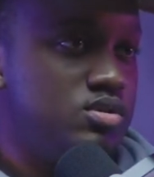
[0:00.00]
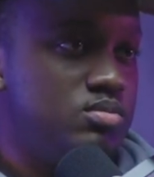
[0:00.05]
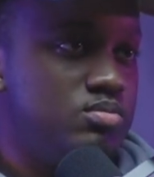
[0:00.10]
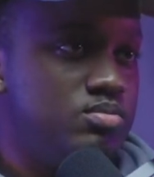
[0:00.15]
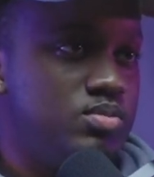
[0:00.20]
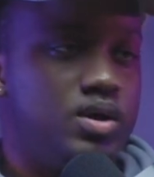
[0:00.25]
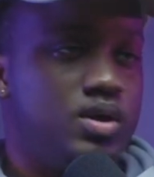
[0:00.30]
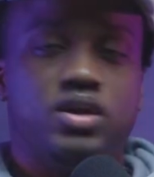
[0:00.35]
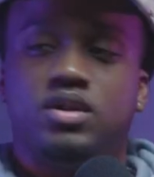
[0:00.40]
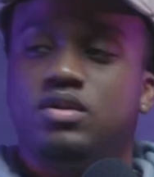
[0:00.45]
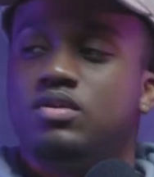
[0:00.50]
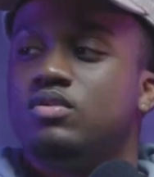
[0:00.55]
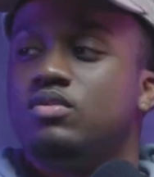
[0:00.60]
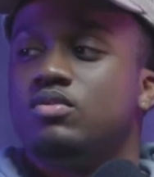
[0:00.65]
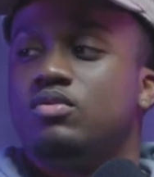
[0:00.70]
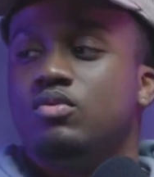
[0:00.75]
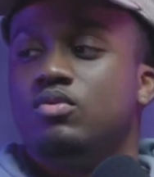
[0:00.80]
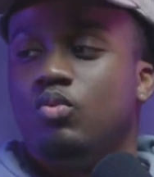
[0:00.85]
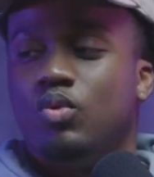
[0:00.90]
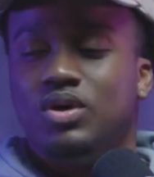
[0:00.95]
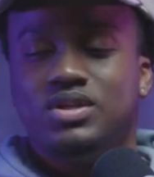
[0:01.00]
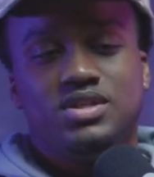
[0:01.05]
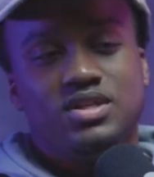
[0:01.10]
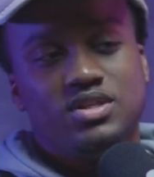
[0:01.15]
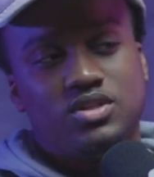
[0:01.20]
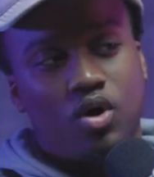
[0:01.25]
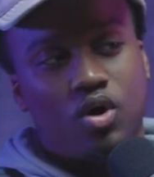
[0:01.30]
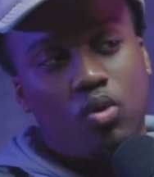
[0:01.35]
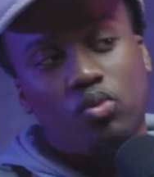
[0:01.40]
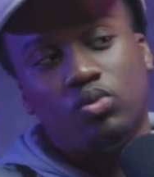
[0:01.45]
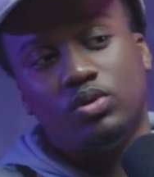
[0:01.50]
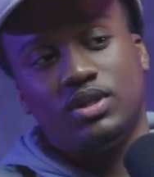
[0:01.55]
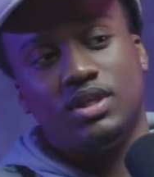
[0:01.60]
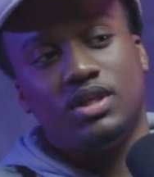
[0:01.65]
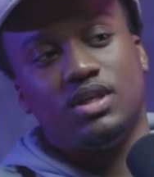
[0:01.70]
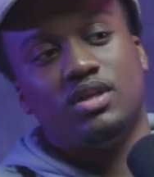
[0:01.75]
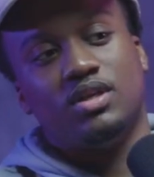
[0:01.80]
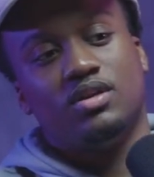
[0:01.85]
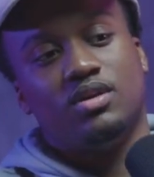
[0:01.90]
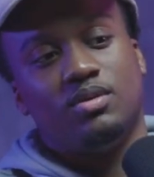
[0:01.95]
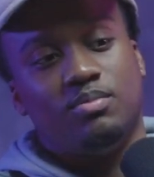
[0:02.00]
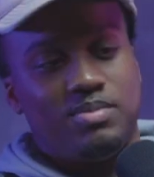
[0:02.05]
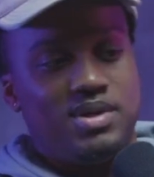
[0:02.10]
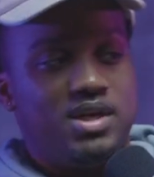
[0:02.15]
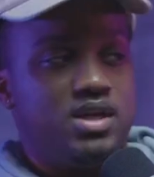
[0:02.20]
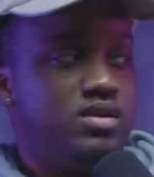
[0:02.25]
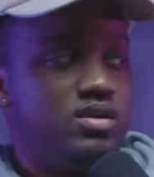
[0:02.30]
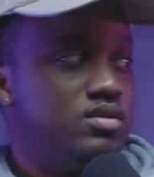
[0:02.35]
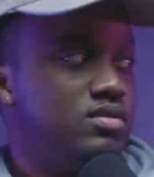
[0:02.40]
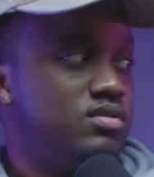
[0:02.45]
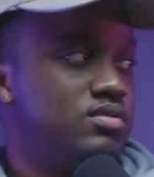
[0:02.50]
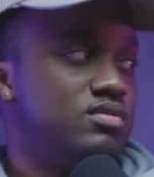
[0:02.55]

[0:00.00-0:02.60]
But what does holy mean?